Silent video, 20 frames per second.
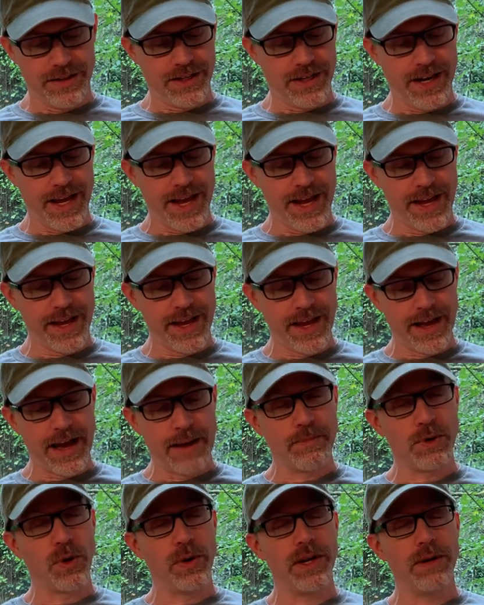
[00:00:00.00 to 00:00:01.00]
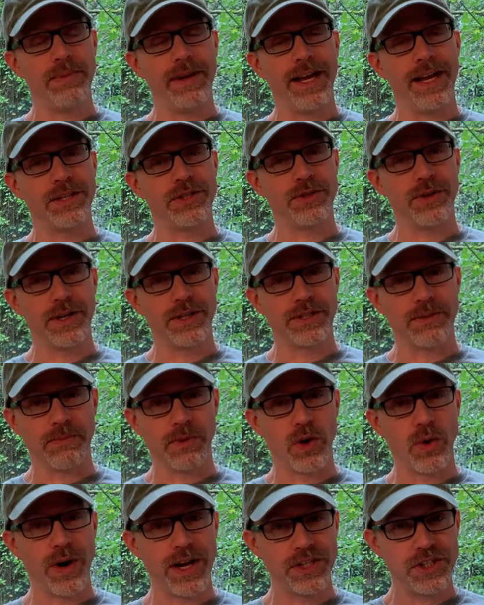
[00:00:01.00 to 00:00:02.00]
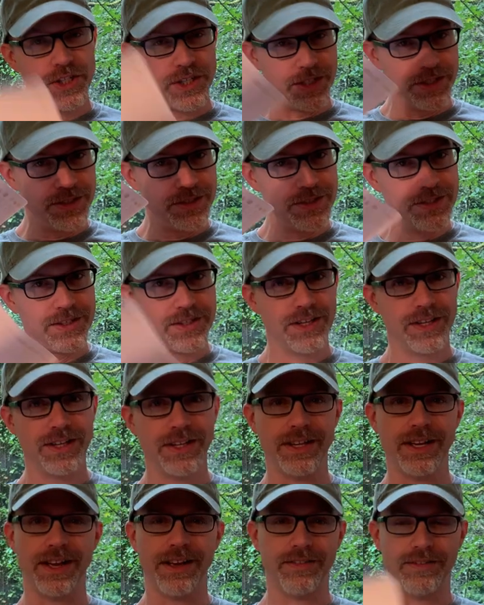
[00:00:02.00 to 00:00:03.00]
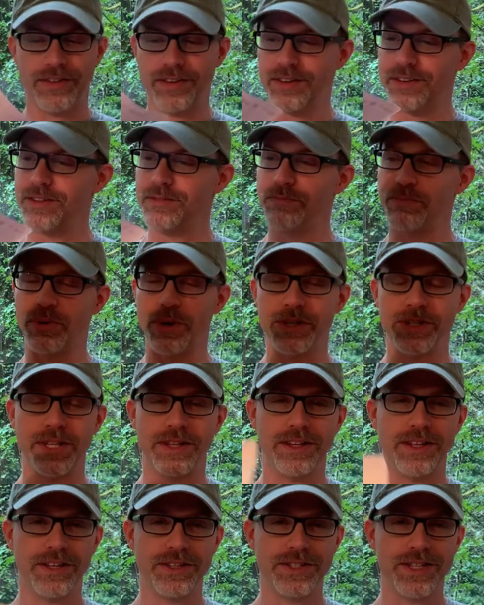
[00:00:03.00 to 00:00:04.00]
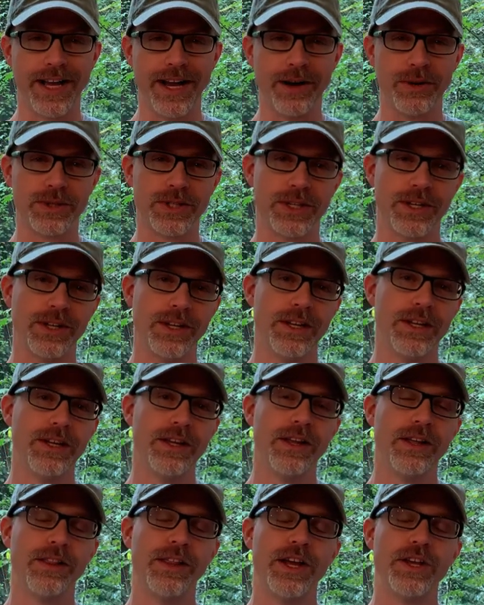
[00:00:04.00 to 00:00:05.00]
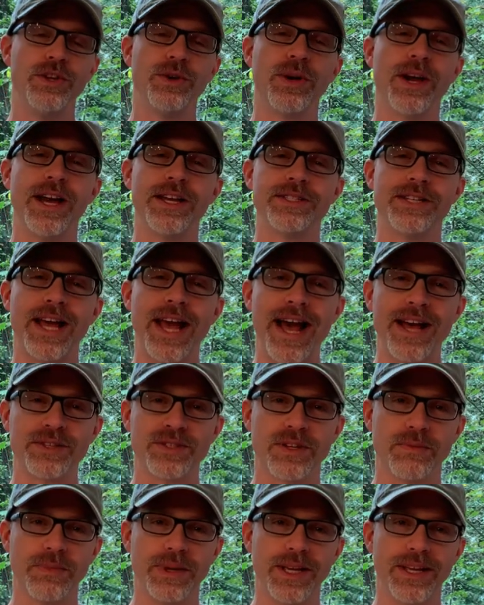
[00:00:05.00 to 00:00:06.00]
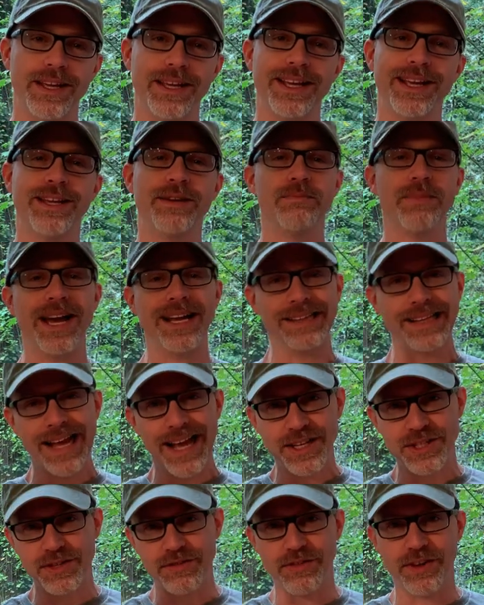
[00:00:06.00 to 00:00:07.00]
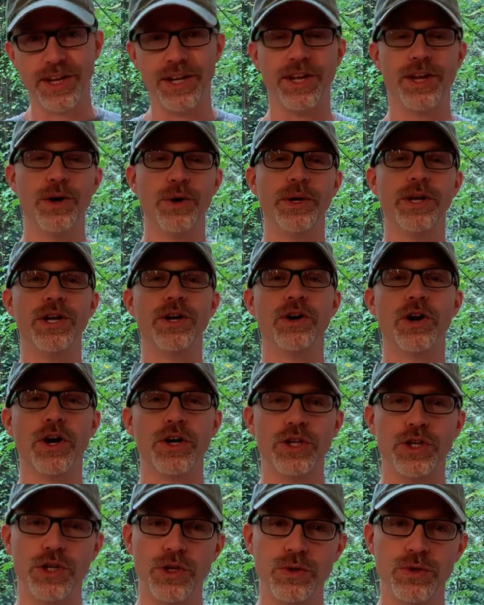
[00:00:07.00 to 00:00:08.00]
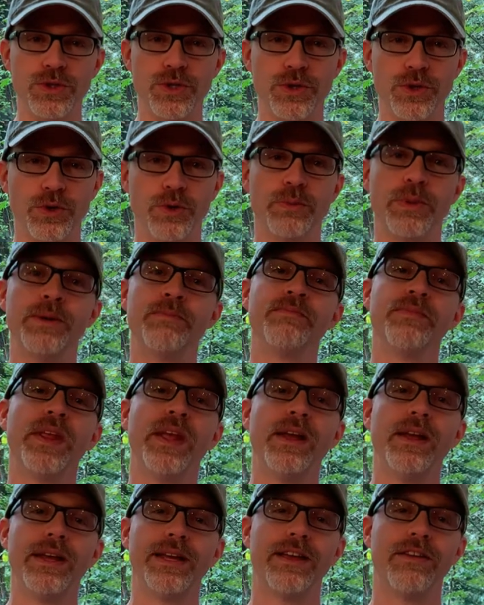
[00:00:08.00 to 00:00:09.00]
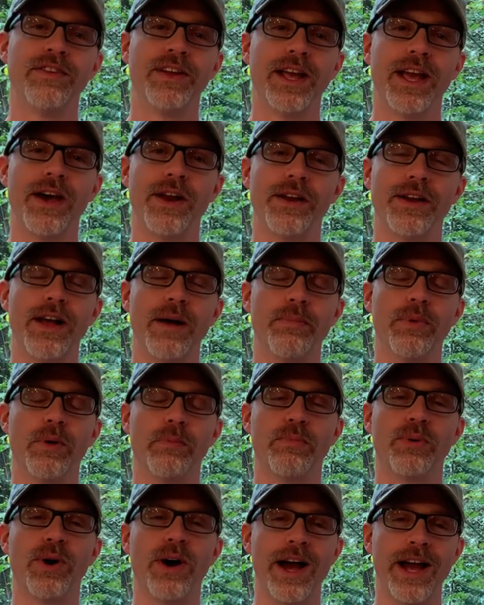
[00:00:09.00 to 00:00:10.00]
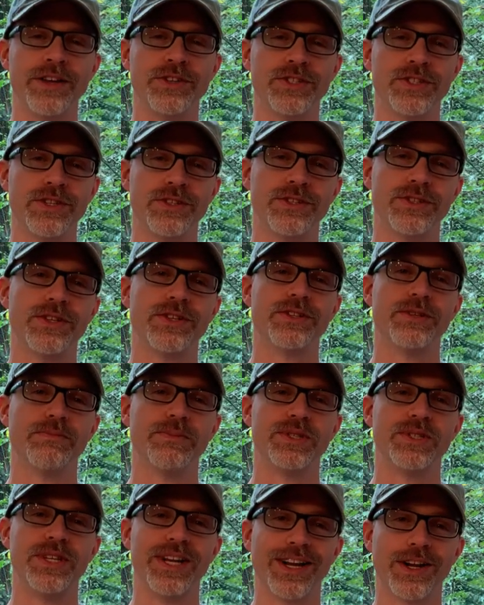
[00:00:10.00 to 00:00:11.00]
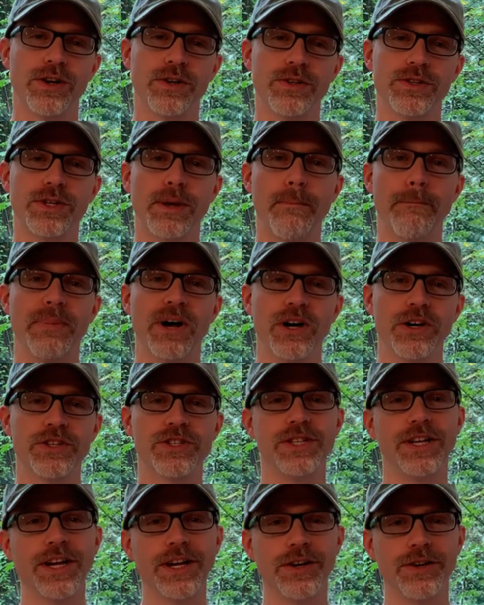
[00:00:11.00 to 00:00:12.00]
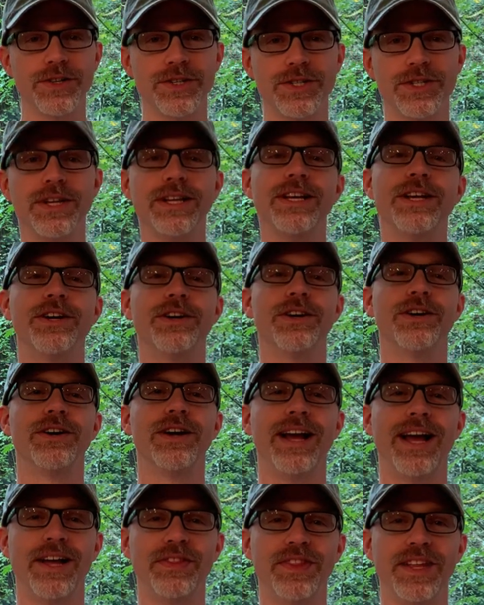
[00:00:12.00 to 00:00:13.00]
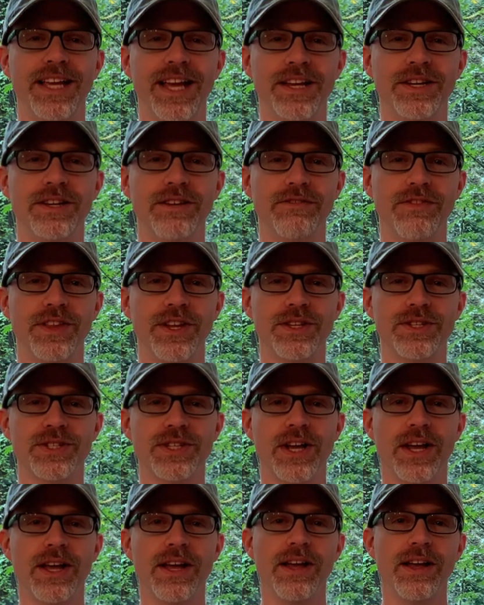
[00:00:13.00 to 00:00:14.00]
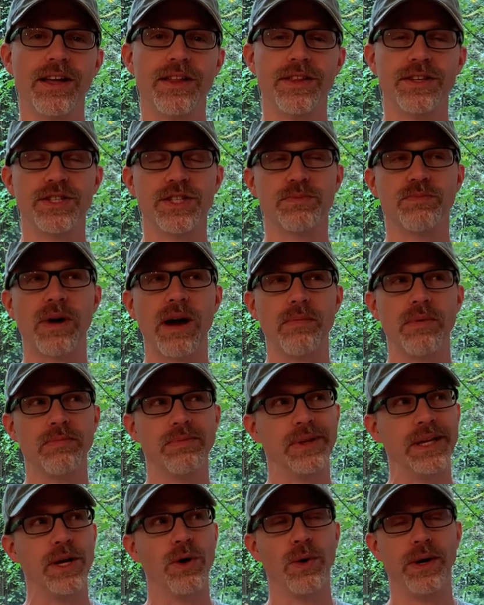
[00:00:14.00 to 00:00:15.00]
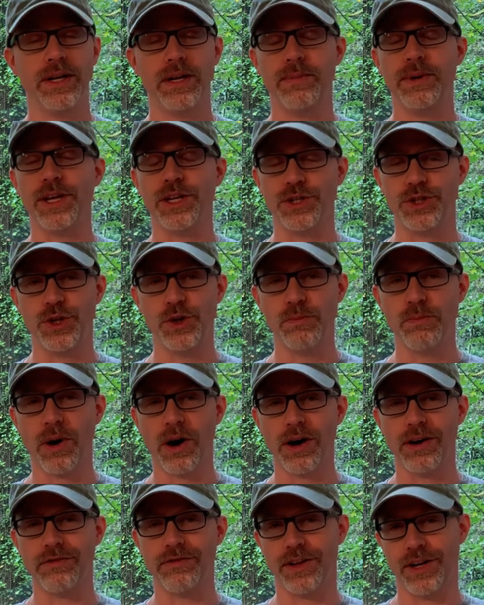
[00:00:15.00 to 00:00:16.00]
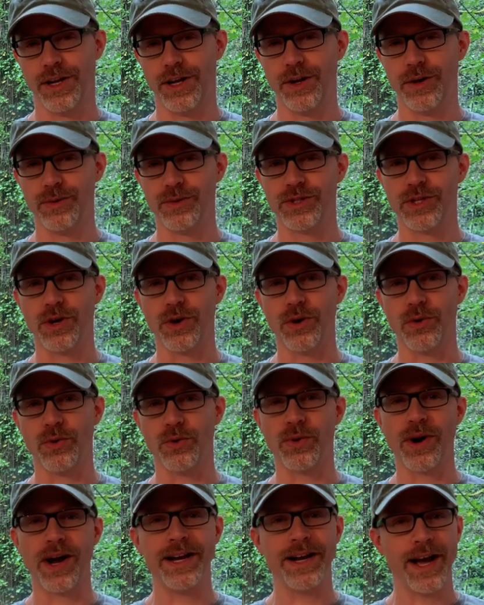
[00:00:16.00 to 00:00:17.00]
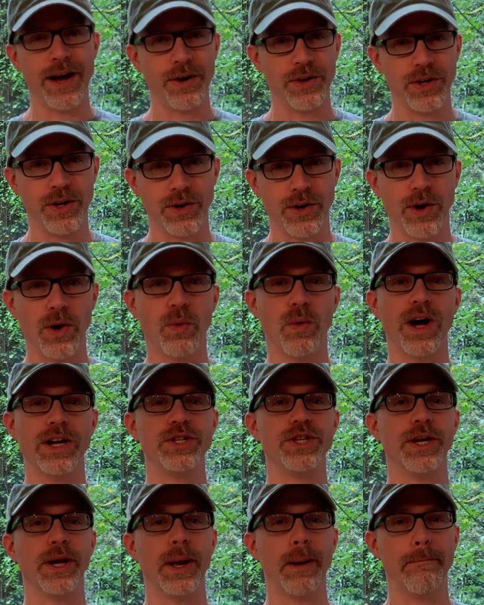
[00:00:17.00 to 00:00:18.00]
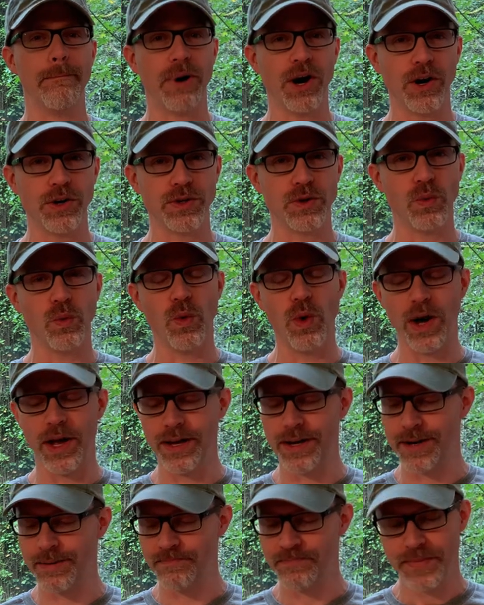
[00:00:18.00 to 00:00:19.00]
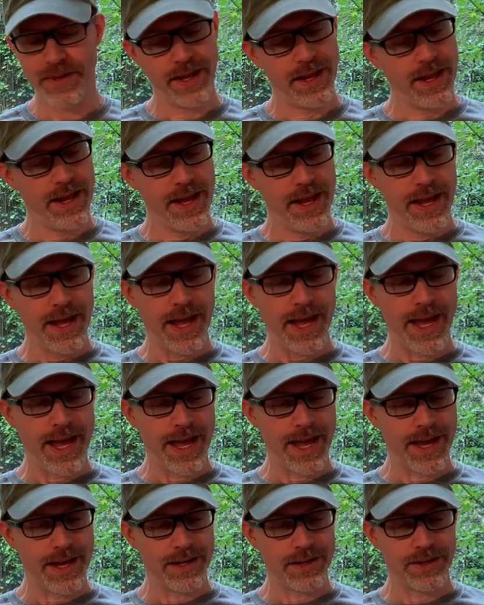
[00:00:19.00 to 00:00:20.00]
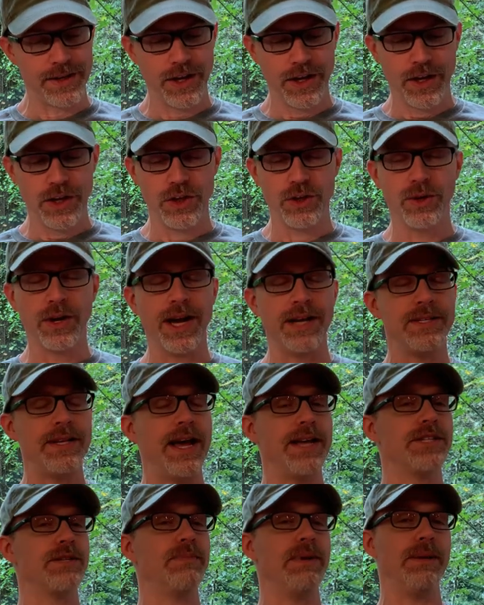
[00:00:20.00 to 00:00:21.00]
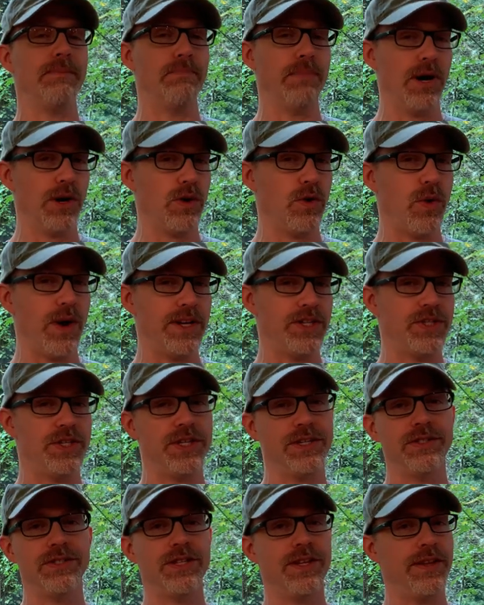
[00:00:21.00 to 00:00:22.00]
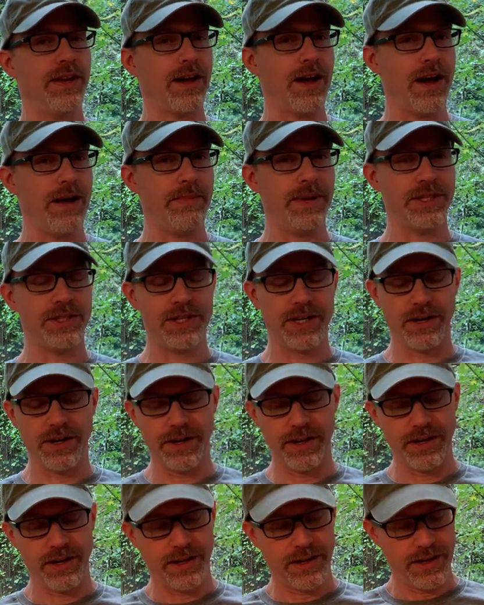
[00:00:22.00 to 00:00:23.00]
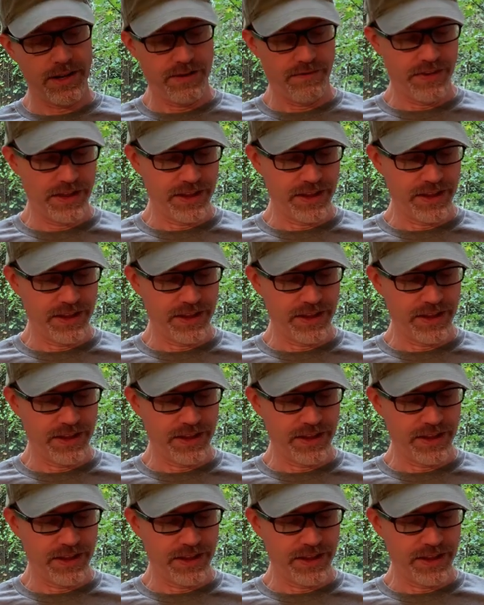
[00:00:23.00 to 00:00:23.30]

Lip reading: Today, I'm going to be answering some questions. I've printed these out that you guys asked me in my last video here on YouTube, giving out a couple prizes, some stickers, bug stickers here at the end of this. This is probably going to be a two-part video, so right now you're watching part one. And you guys asked me bug questions in the comments area